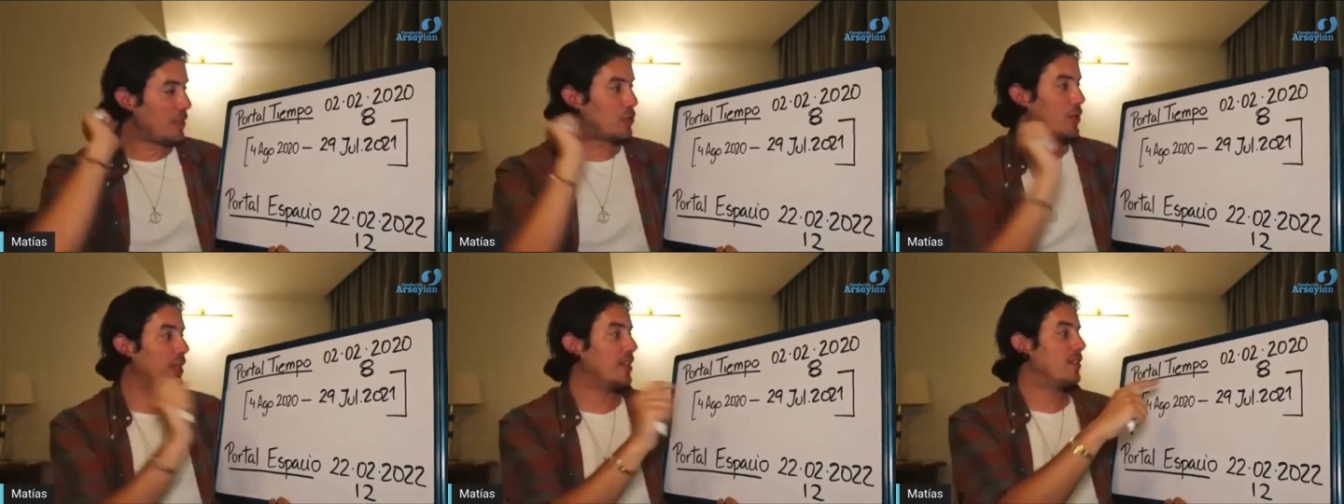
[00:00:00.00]

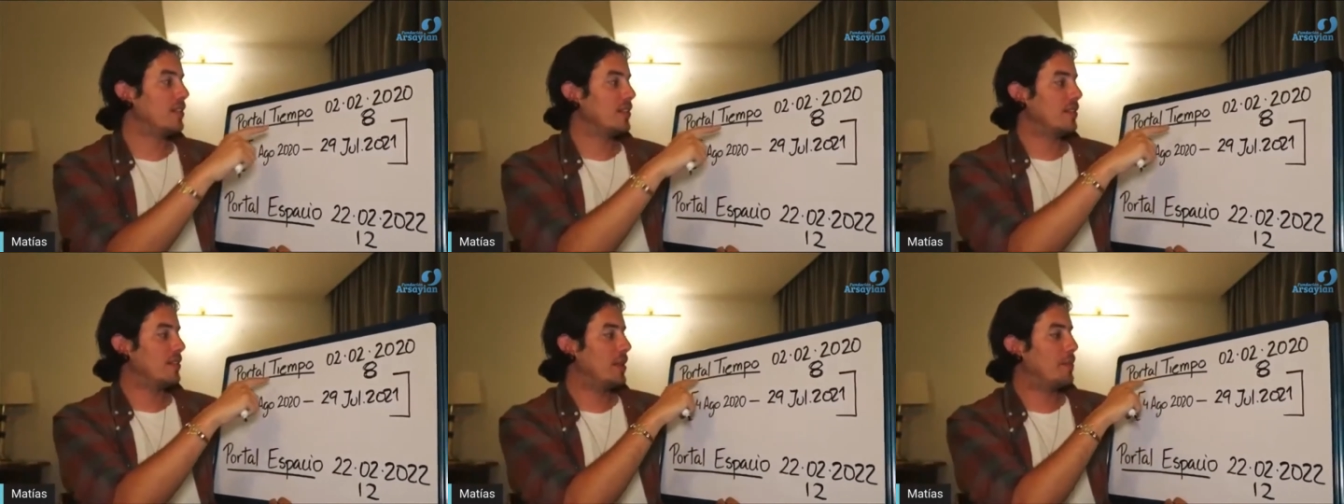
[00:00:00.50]
between
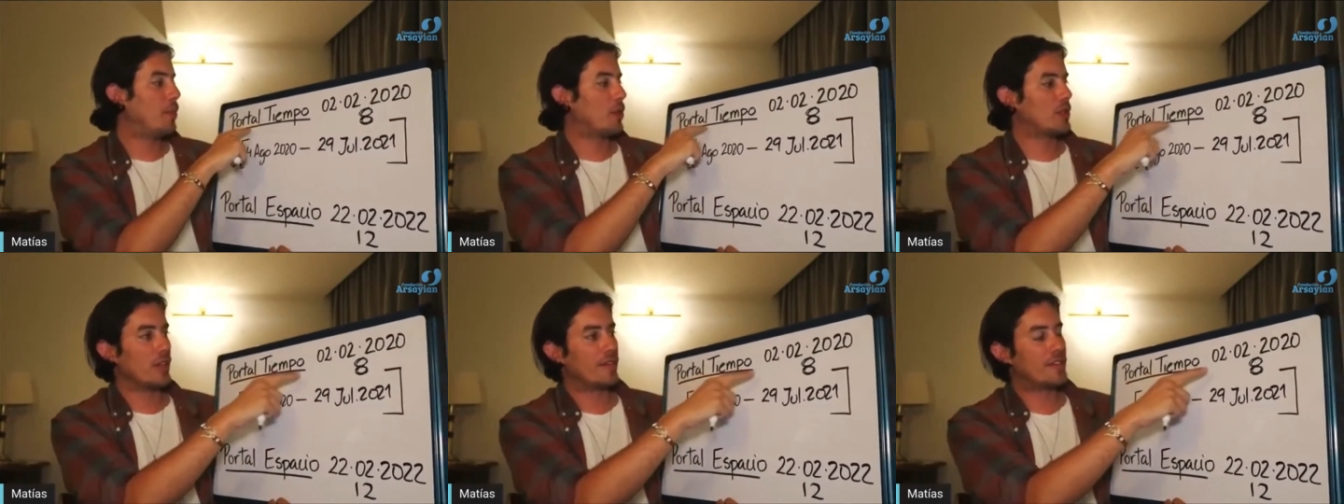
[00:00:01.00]
the
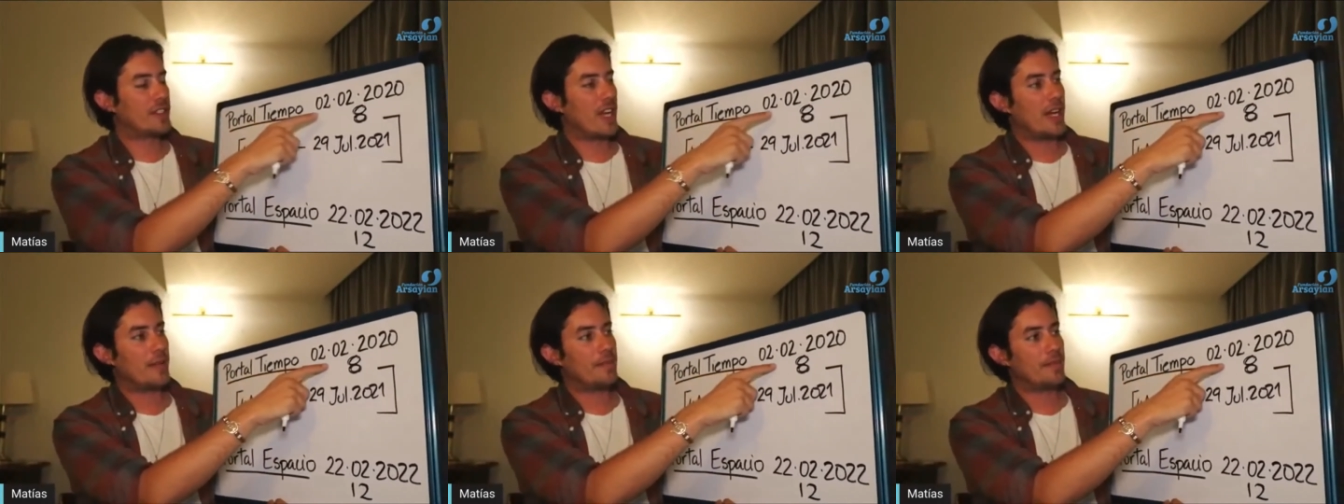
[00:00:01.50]
portal of
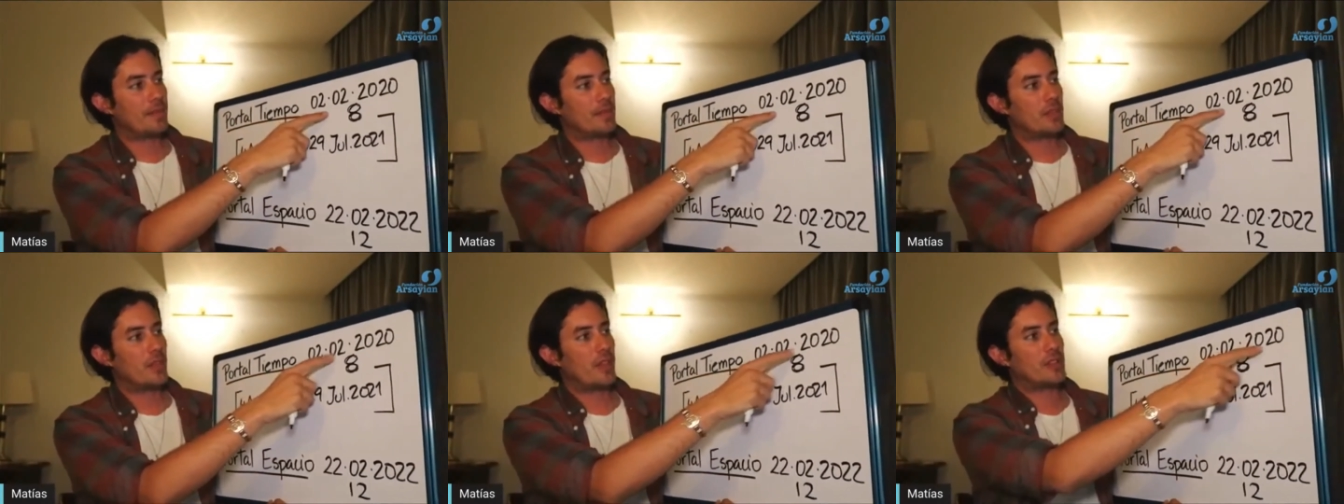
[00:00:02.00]
time
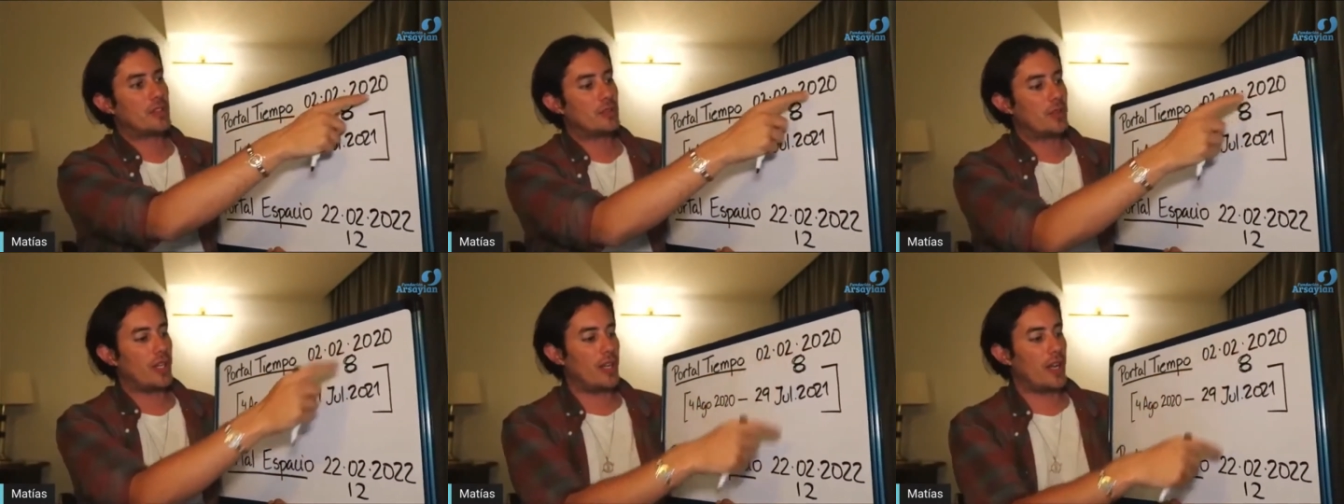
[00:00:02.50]

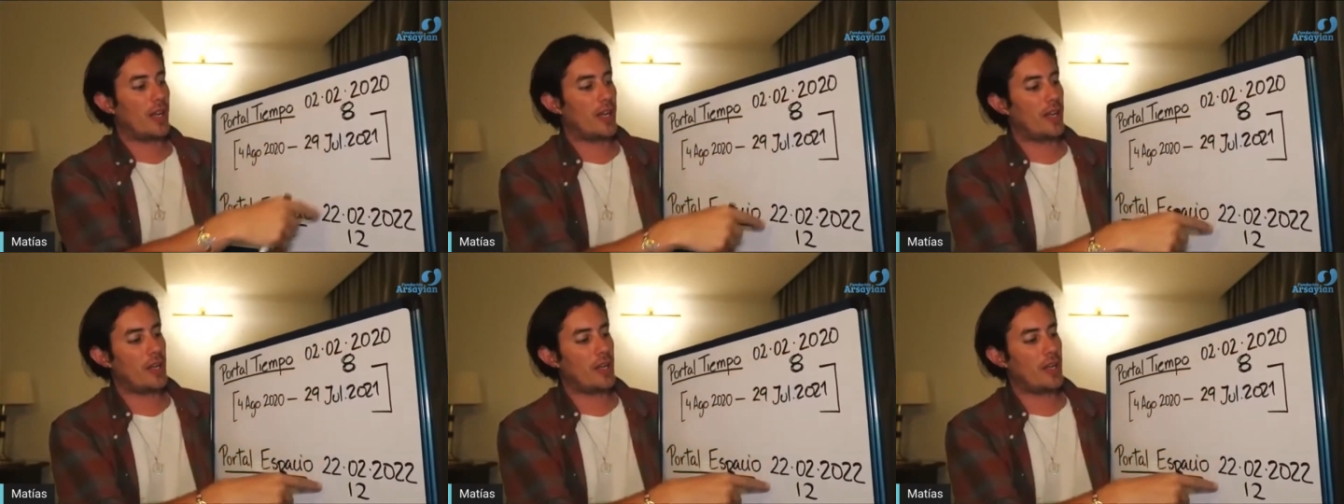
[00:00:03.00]
2020,